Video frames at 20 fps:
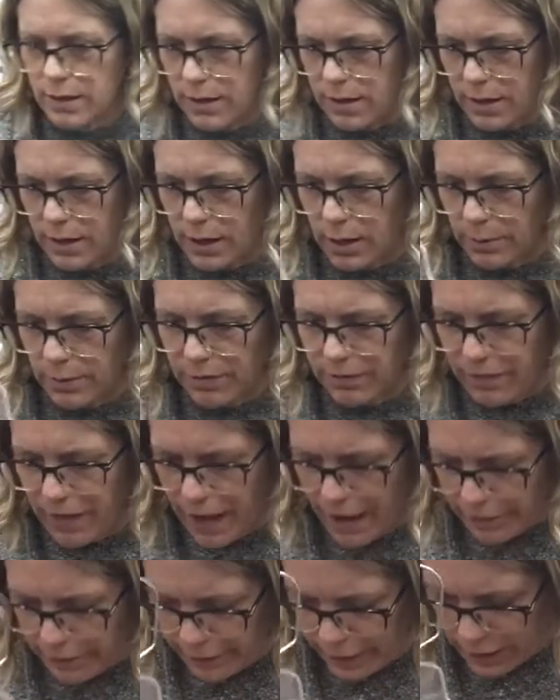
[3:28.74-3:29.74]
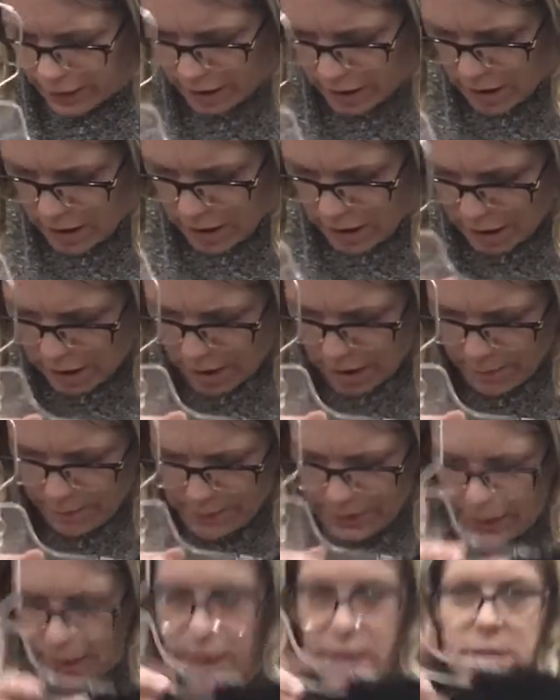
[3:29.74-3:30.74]
it'll be flattering,
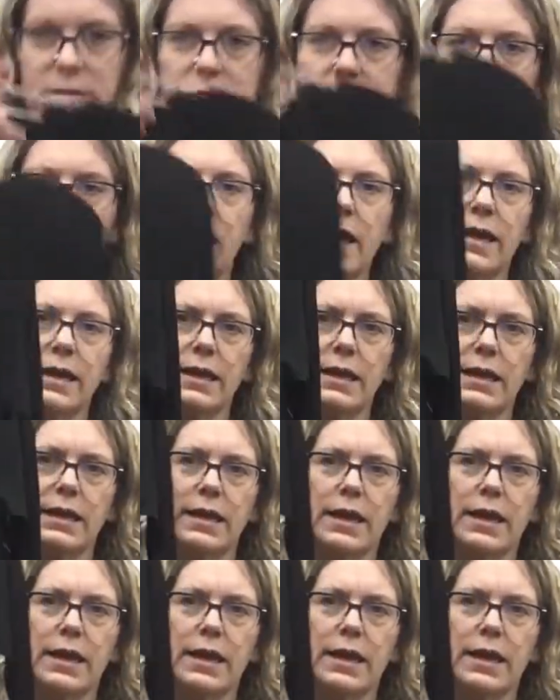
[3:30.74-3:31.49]
because the lining